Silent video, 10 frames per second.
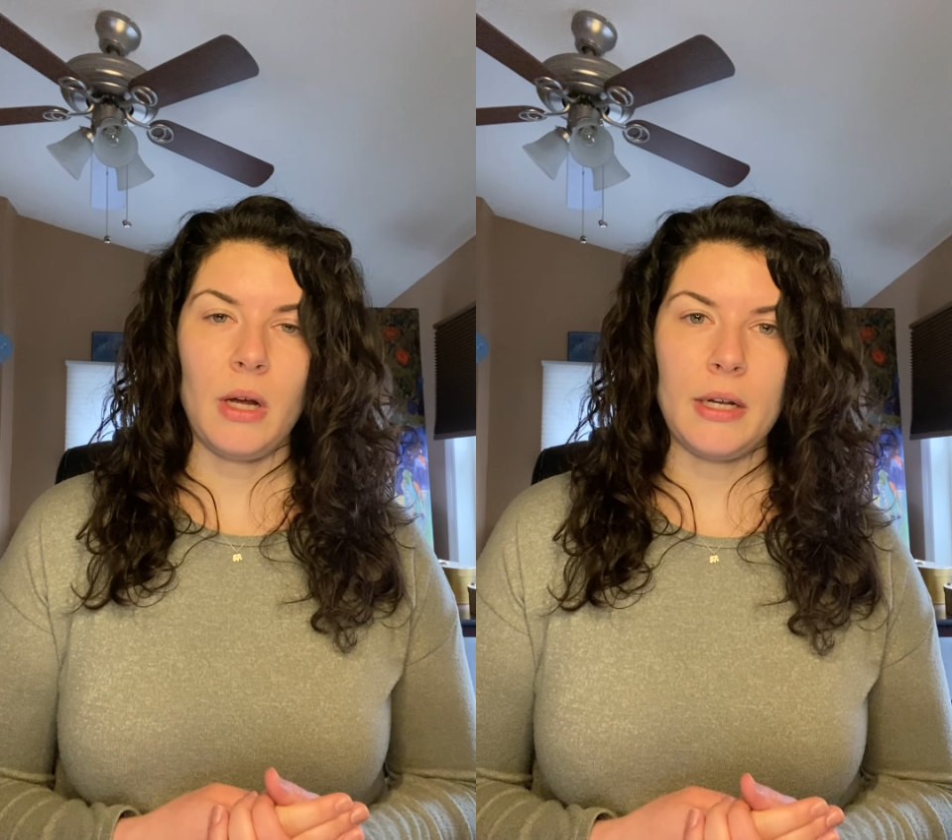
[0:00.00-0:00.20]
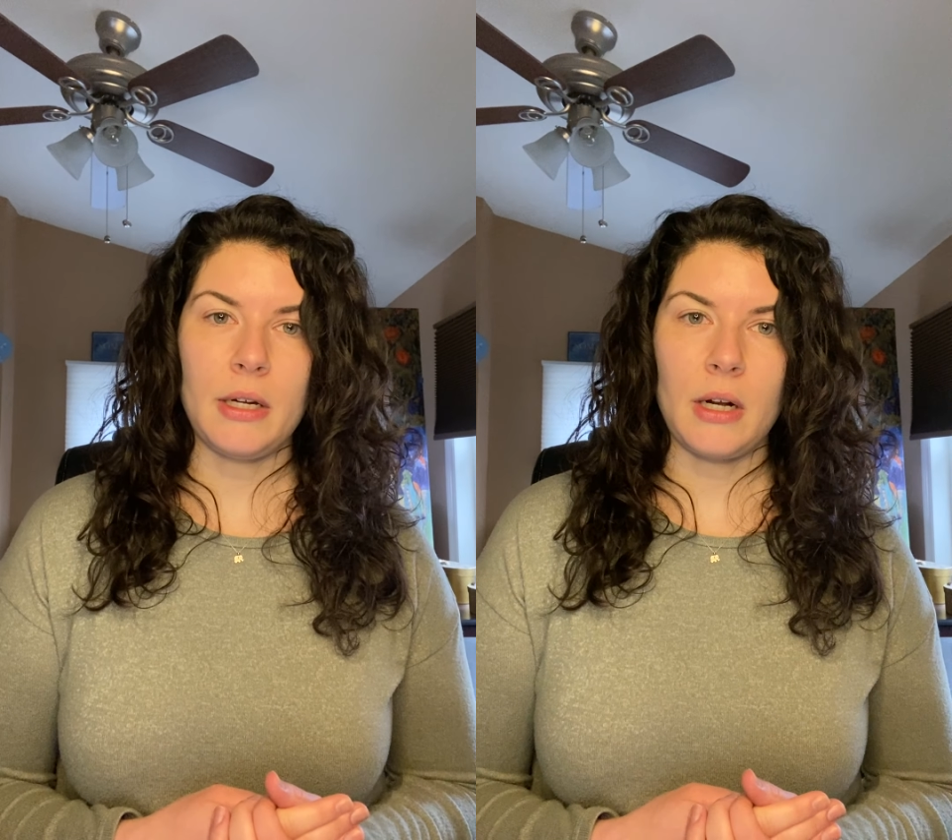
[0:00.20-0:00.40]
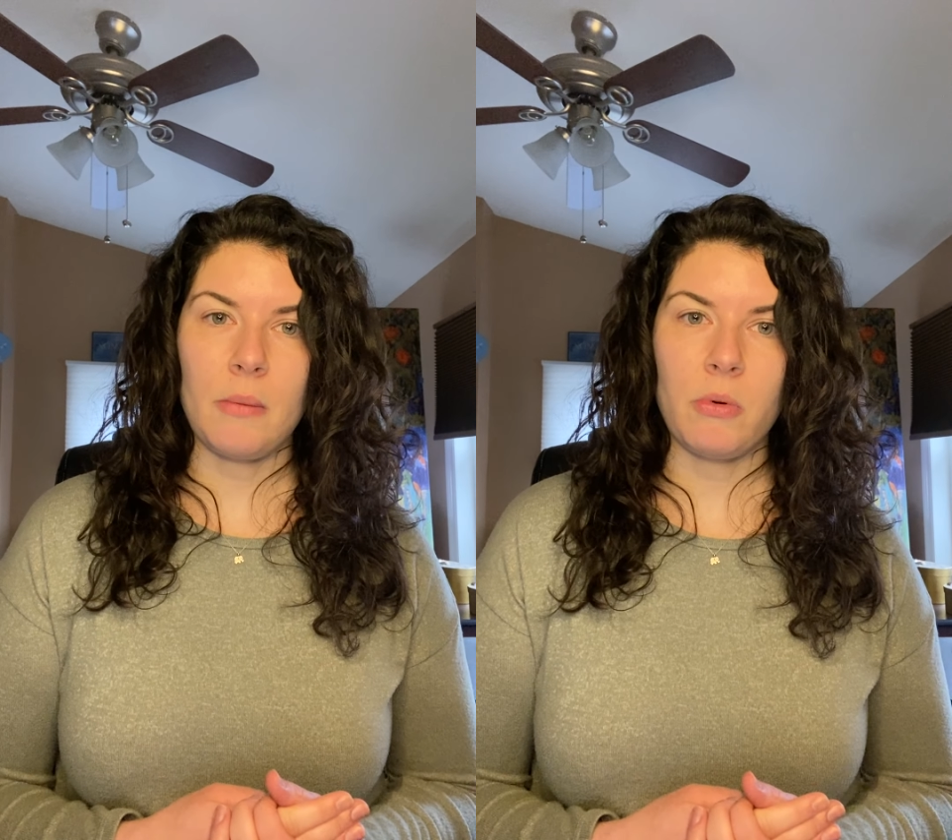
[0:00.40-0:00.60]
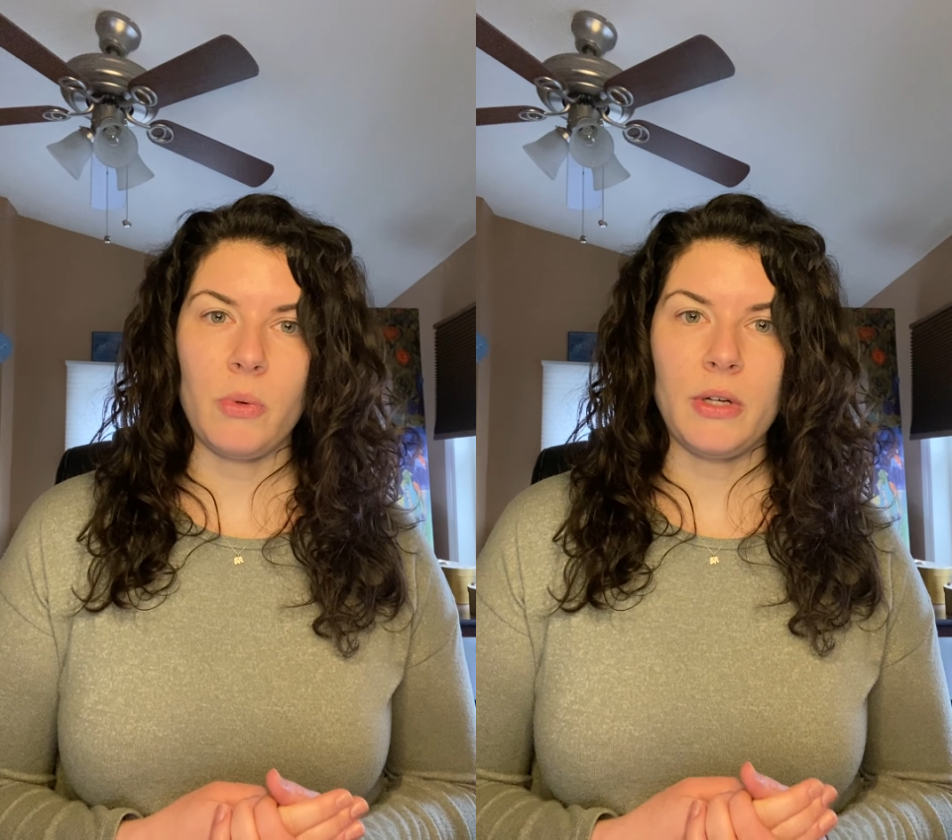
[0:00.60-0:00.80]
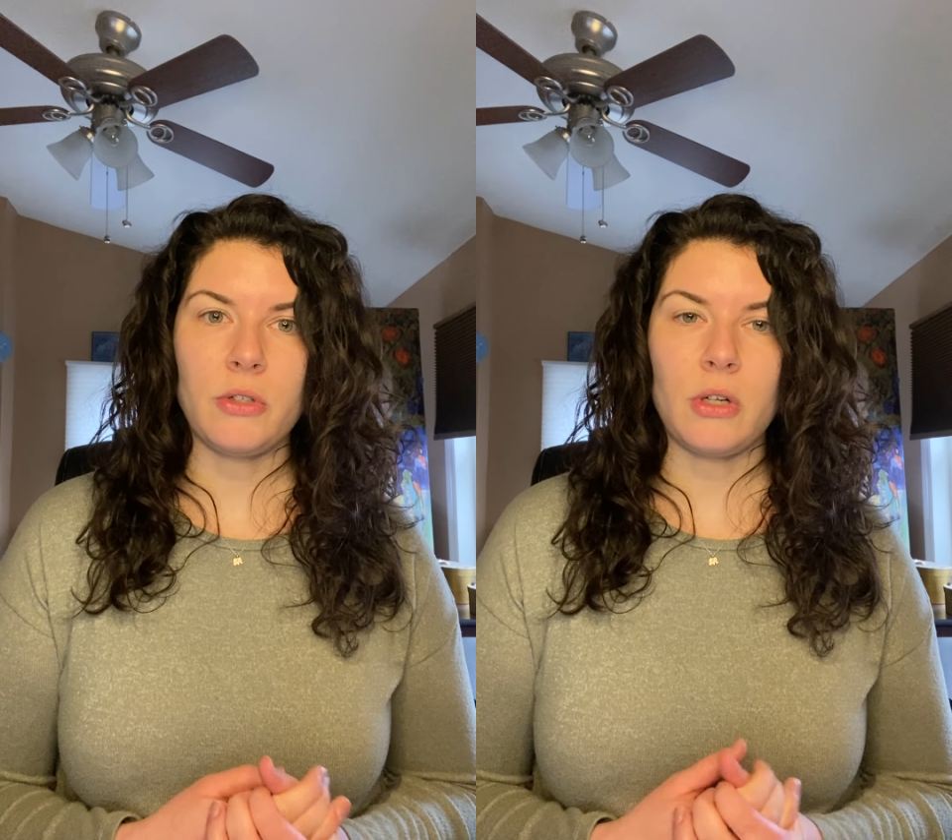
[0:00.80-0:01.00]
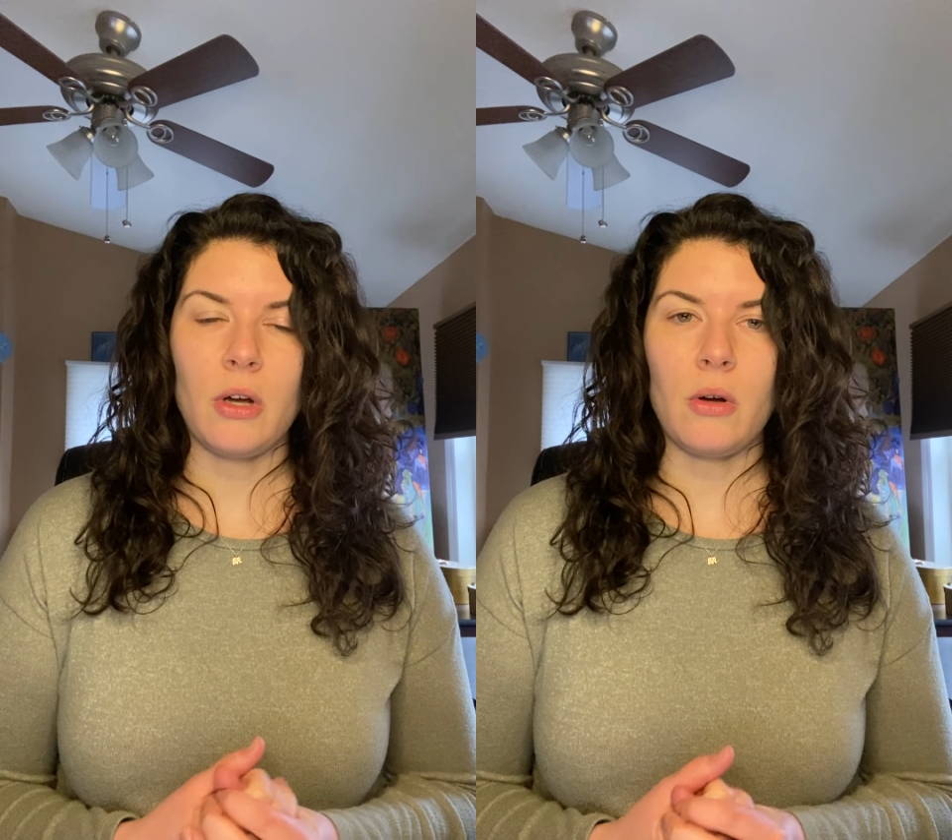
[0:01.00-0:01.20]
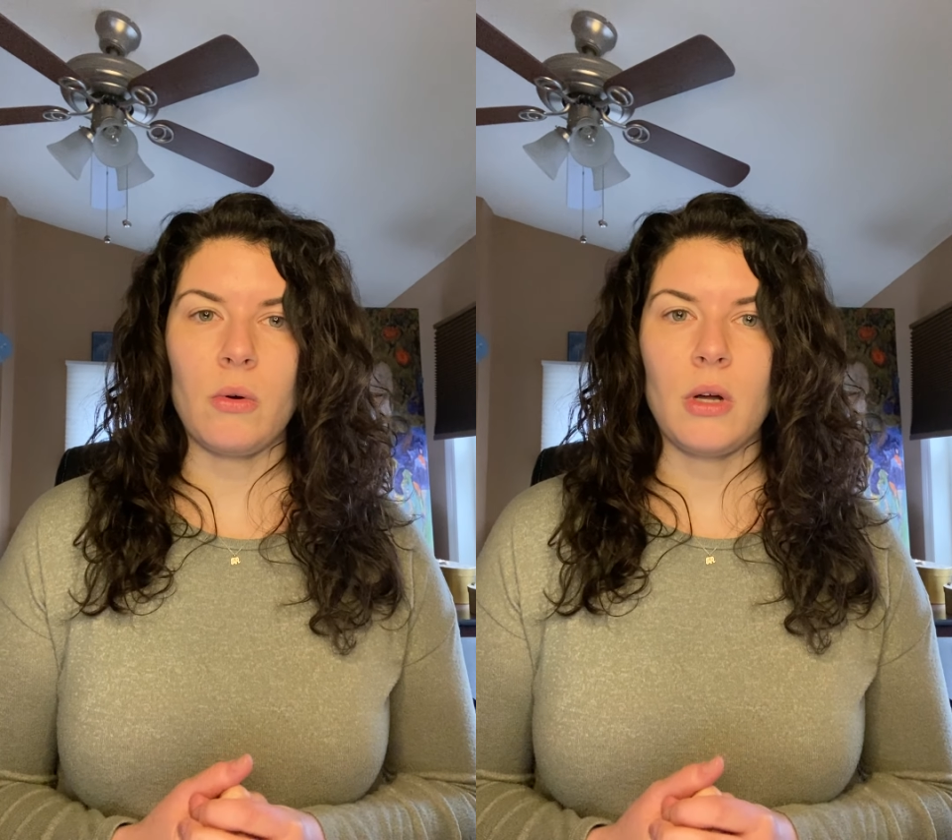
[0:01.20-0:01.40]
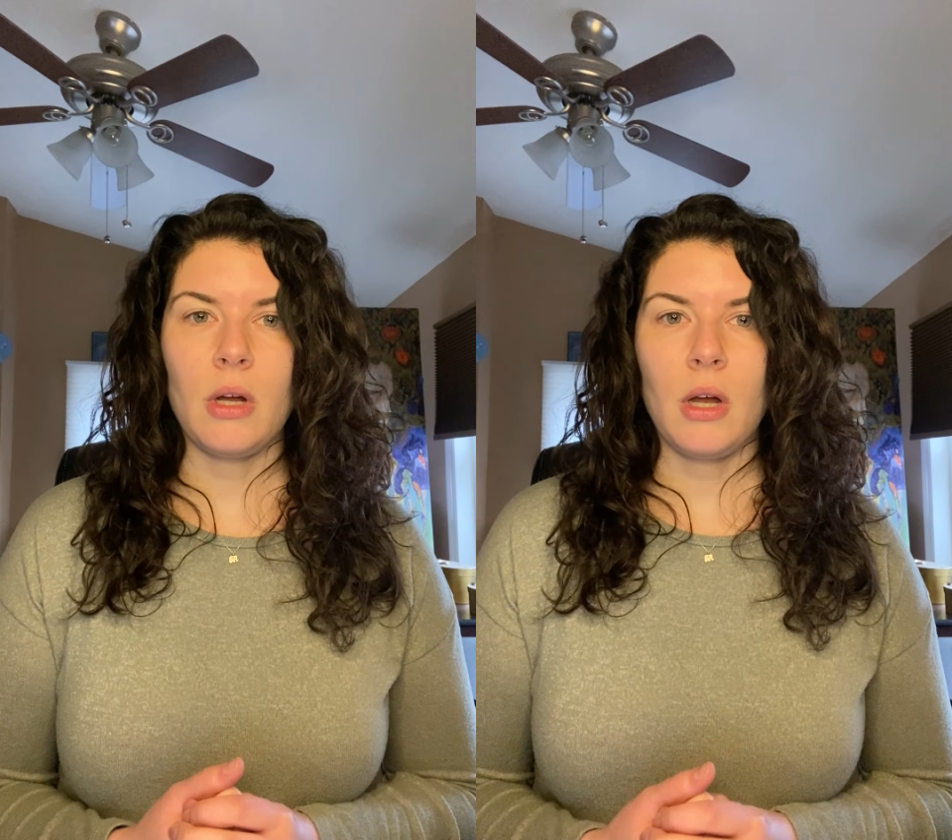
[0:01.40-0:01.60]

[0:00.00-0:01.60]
I did a couple weeks ago.